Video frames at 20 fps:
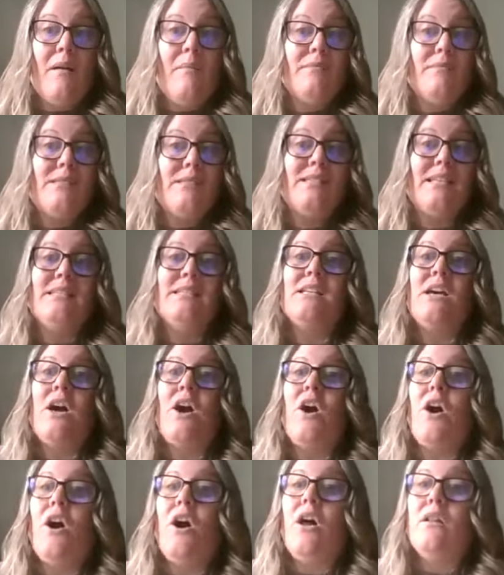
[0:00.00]
Since
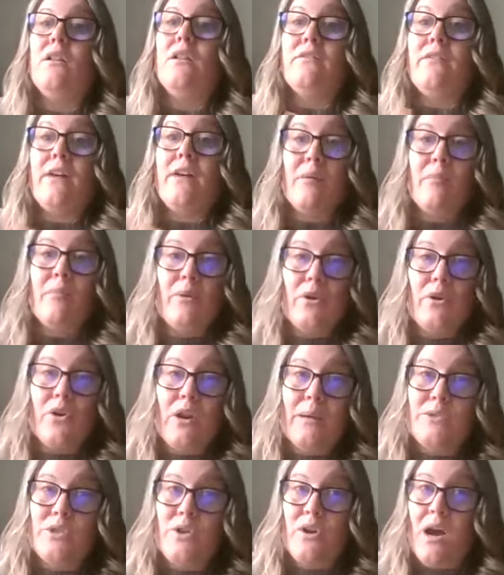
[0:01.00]
all of our
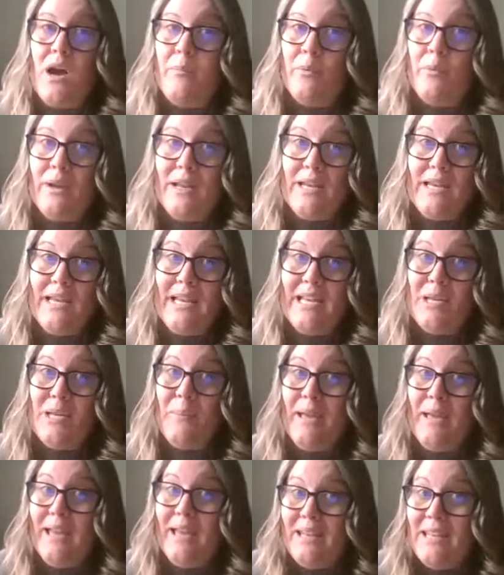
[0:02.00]
programs are operated
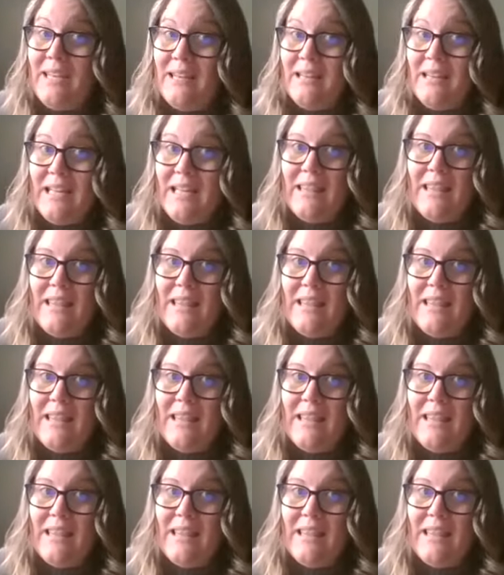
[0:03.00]
independently,